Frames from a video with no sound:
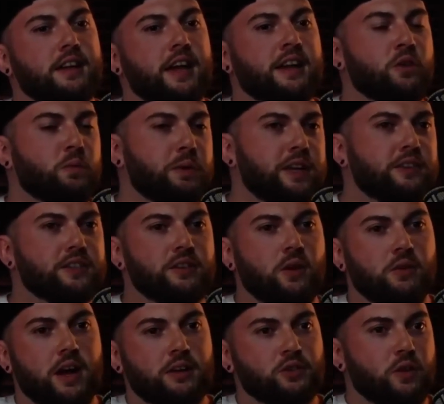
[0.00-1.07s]
obese and
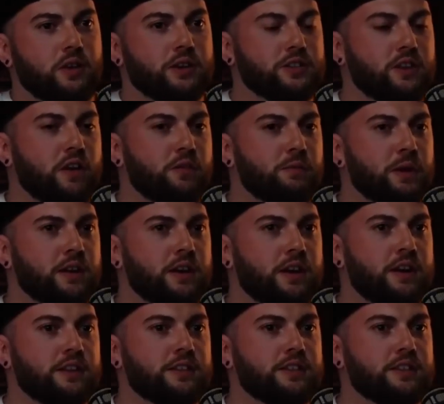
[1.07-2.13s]
all that sort of stuff
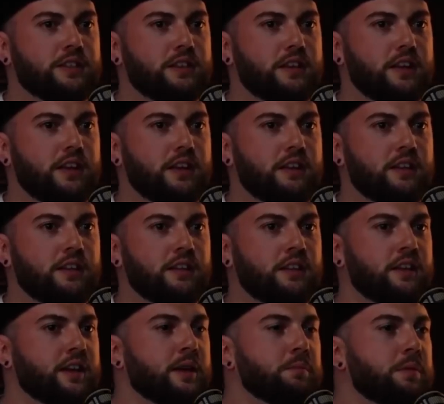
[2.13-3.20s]
because...
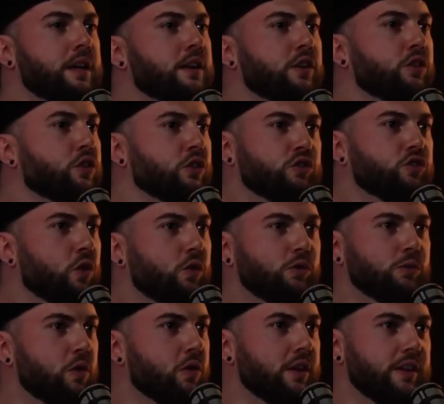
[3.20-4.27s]
they can be
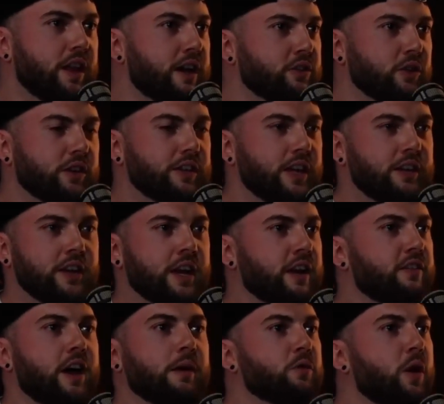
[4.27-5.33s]
controlled more and that sort of thing.
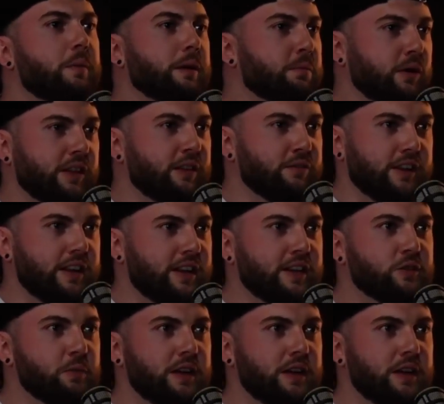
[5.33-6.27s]
Now, I'm not a big believer of this